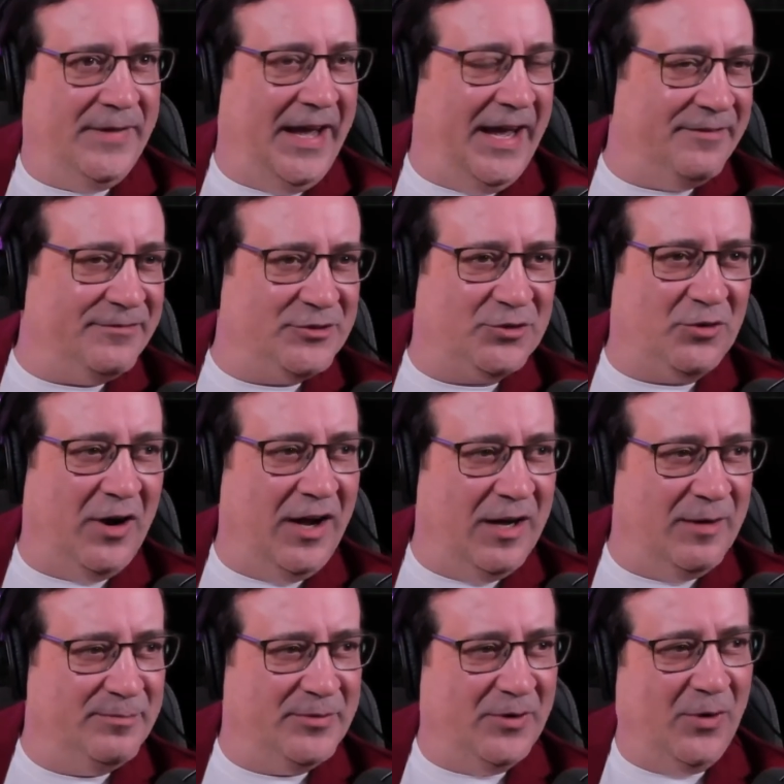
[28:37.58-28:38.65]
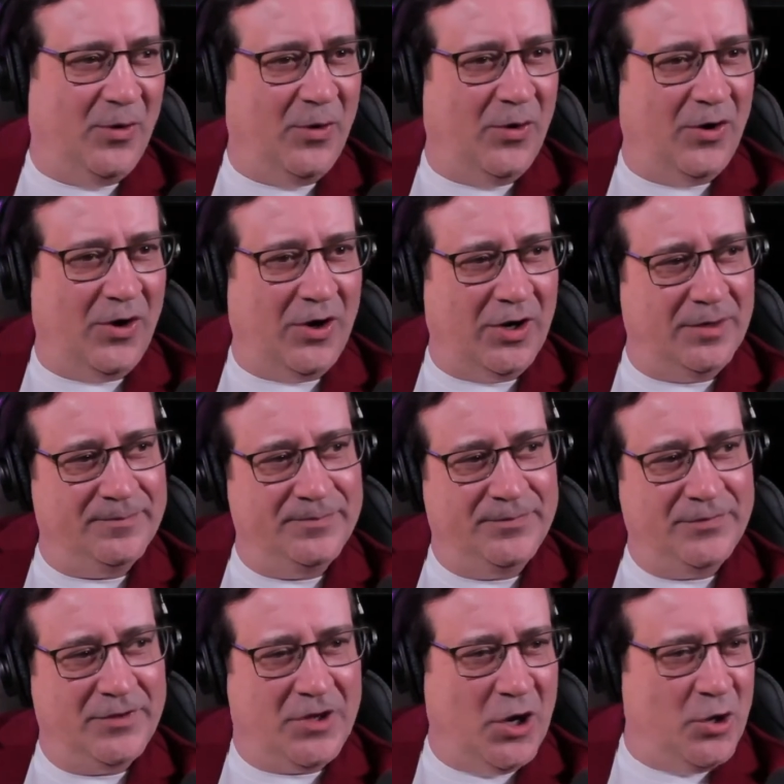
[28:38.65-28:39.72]
f Trump or
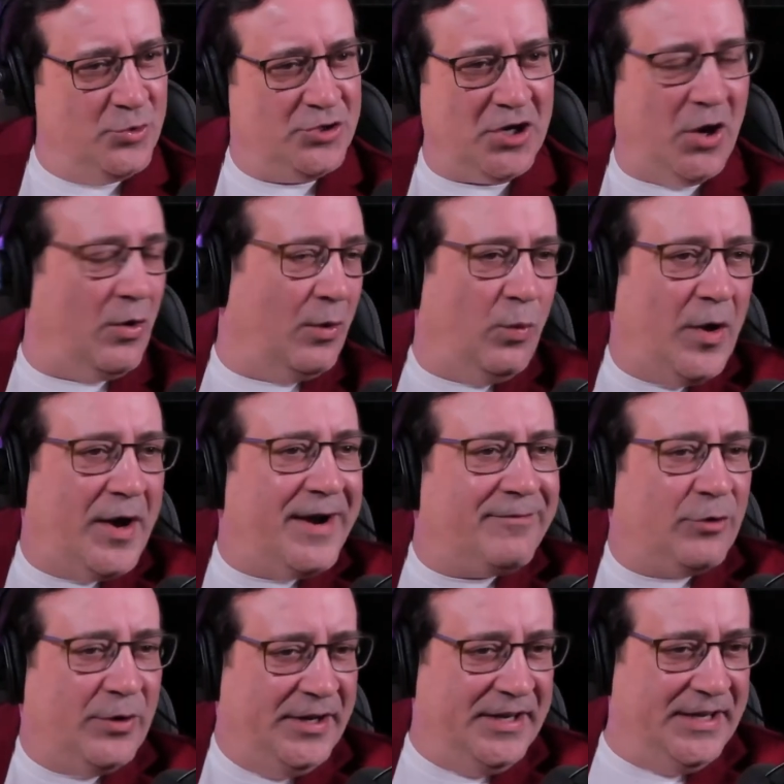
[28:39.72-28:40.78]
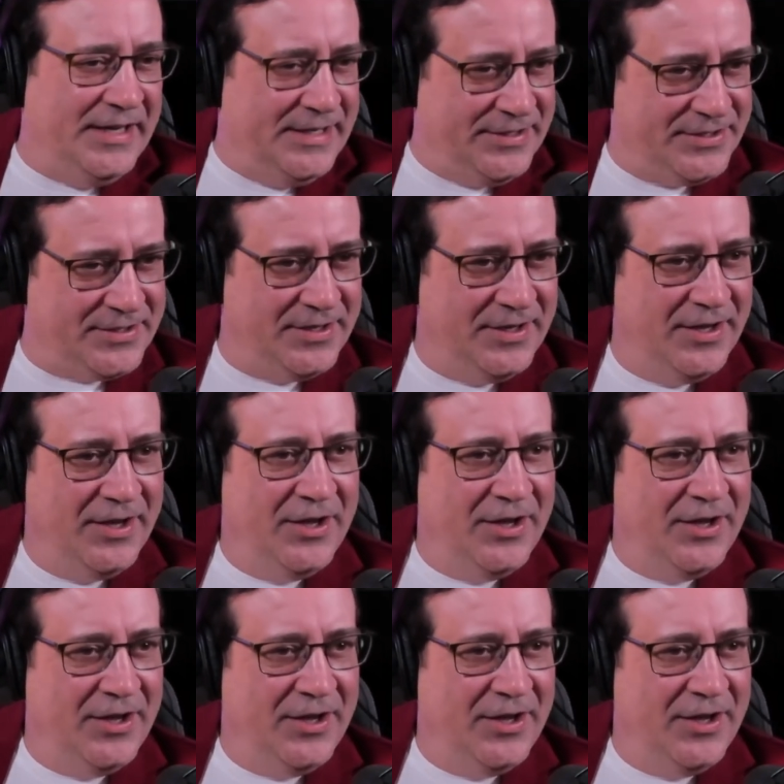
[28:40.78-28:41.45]
mm-hmm. go Joe or whatever it is.